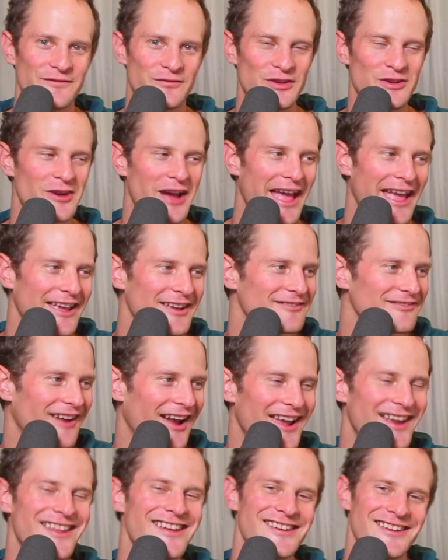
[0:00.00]
If you hate
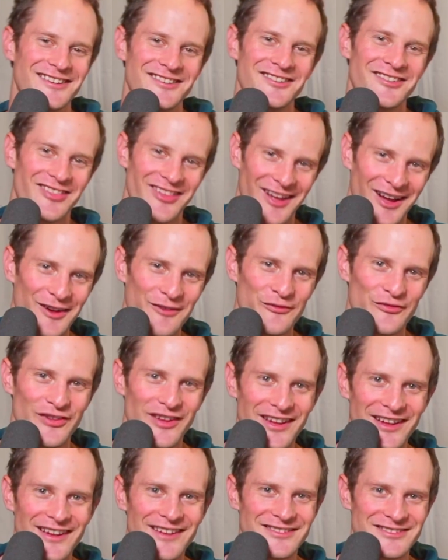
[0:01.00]
writing and you love
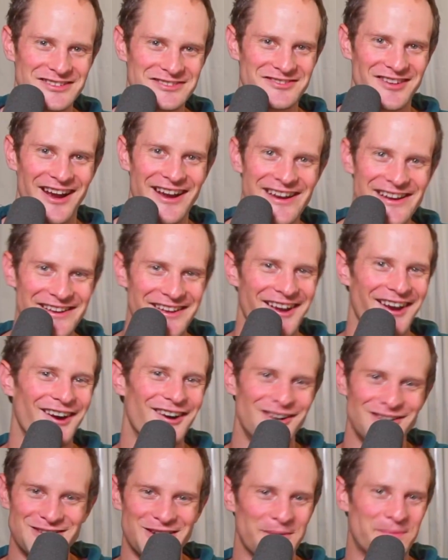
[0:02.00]
just writing
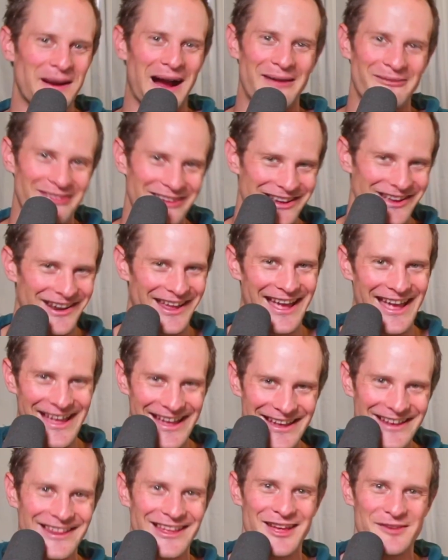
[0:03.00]
code, you're probably gonna
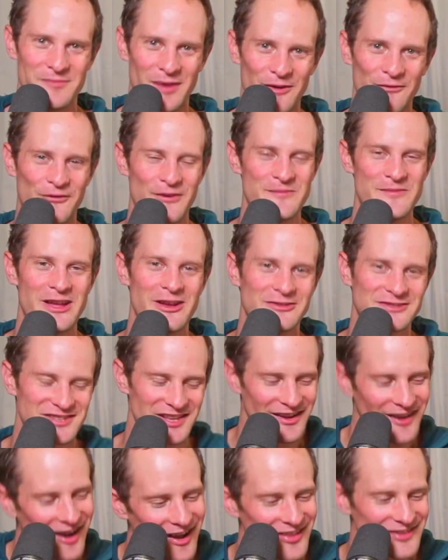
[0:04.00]
hate it. But for me, it was
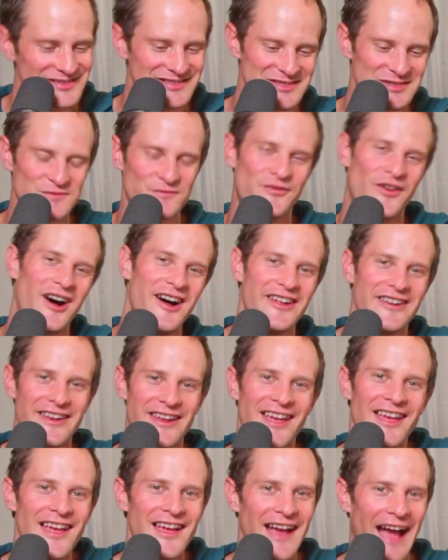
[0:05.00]
like, oh, this is
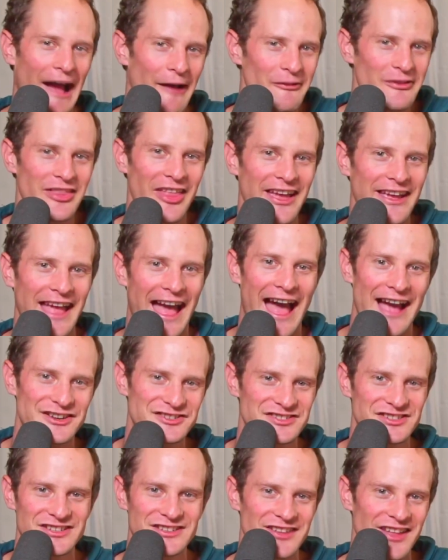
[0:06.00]
fun. I would like
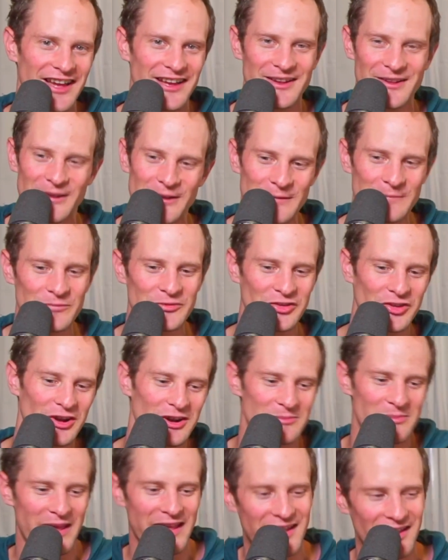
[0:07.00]
actually like sort
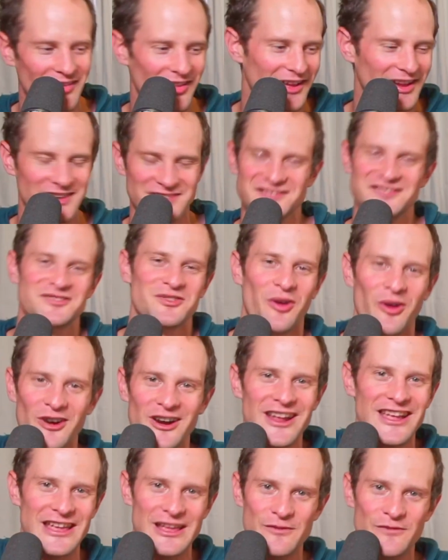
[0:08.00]
of make it like a
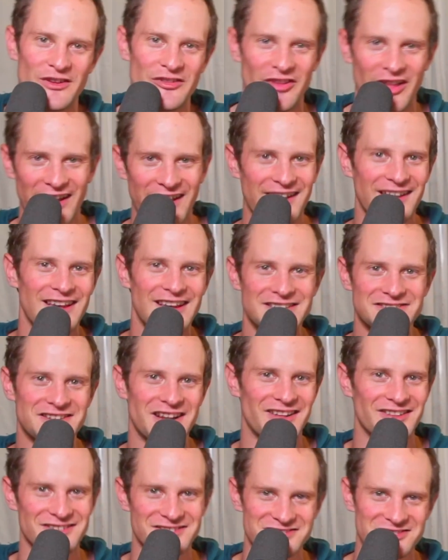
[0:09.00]
story even, like
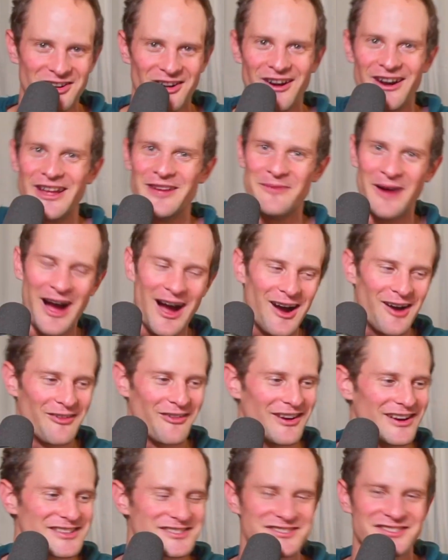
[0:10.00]
tell a story about how it
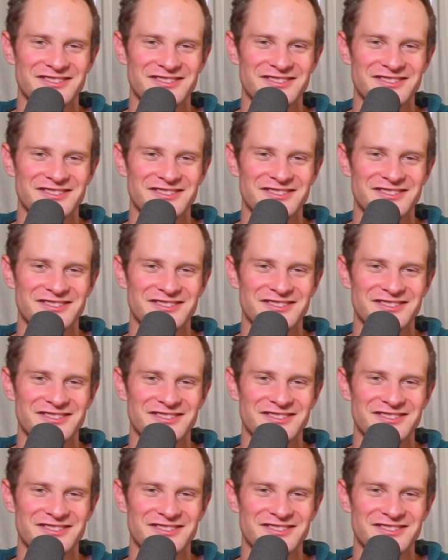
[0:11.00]
works.